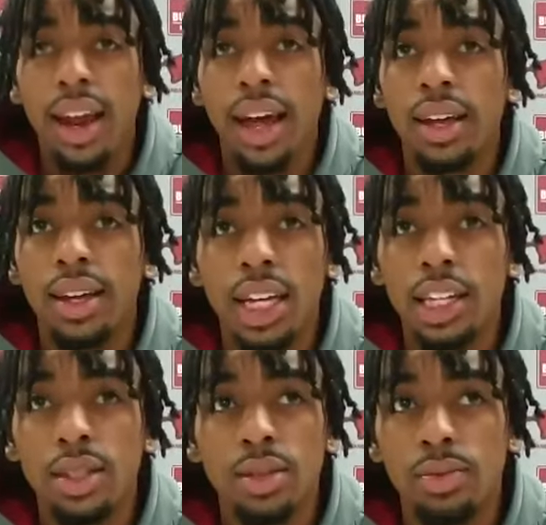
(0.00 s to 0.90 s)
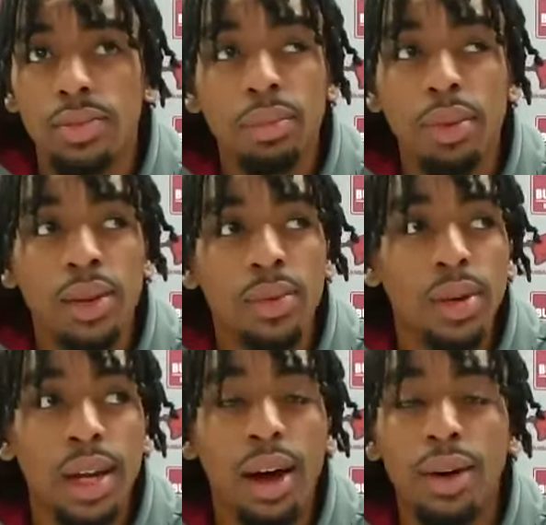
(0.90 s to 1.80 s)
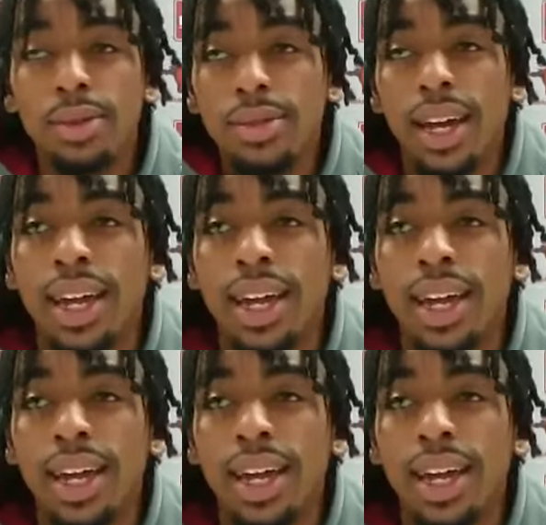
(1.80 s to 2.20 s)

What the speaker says: Like, I